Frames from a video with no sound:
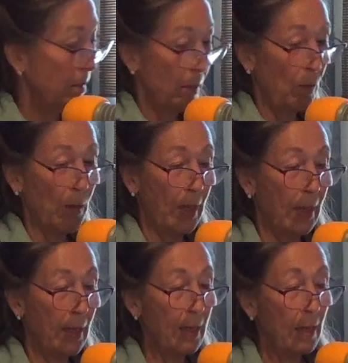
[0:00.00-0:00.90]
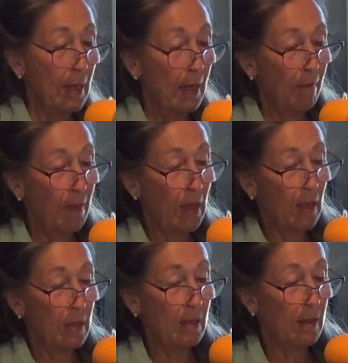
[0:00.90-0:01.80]
Okay.
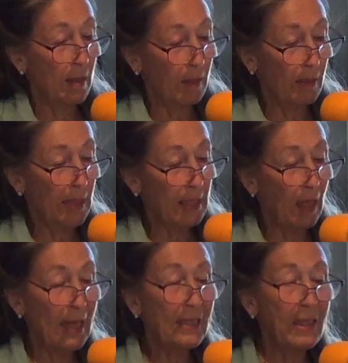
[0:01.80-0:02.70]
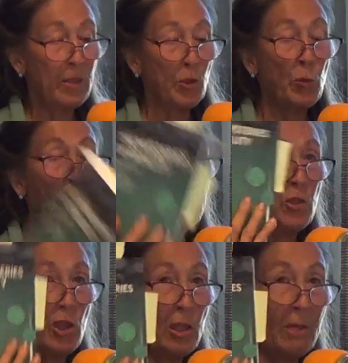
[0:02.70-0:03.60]
Then I did a
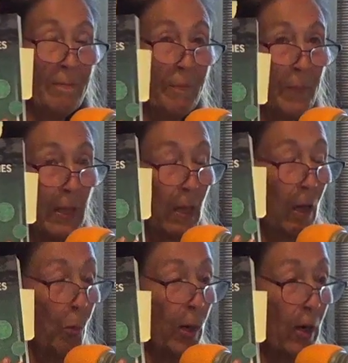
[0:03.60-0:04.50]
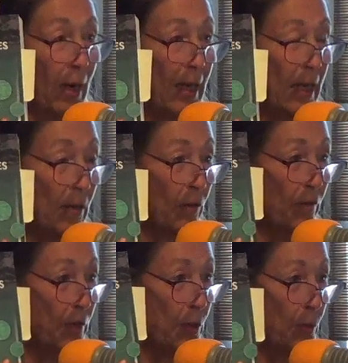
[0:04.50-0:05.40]
trilogy where I
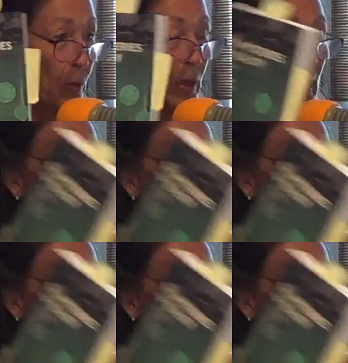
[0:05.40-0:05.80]
interviewed